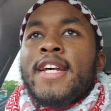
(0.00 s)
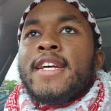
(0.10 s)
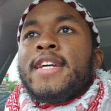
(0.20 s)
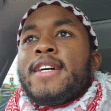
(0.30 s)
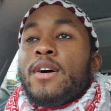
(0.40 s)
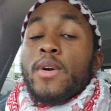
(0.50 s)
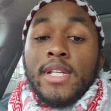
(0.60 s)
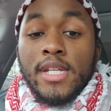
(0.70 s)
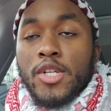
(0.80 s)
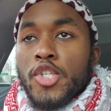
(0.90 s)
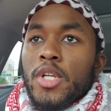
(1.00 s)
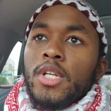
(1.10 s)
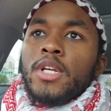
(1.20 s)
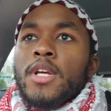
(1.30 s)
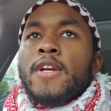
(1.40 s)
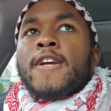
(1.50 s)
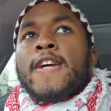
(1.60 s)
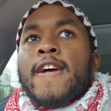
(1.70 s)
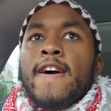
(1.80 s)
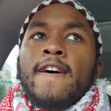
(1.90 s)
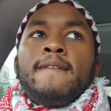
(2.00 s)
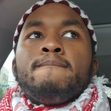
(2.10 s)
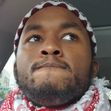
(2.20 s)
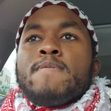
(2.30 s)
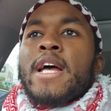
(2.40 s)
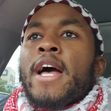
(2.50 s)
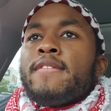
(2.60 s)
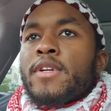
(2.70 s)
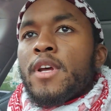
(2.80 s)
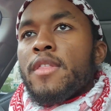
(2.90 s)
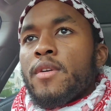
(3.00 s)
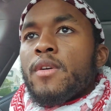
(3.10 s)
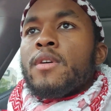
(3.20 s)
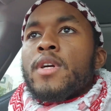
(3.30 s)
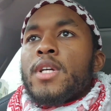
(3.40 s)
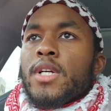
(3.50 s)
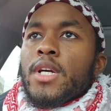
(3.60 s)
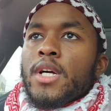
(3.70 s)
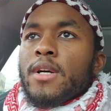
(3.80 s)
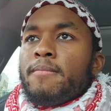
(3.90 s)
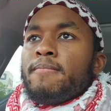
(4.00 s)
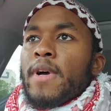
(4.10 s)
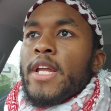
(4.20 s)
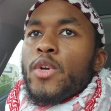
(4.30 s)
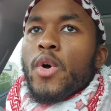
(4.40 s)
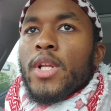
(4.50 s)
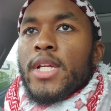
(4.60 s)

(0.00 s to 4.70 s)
or intentionally, I have another how do you call it,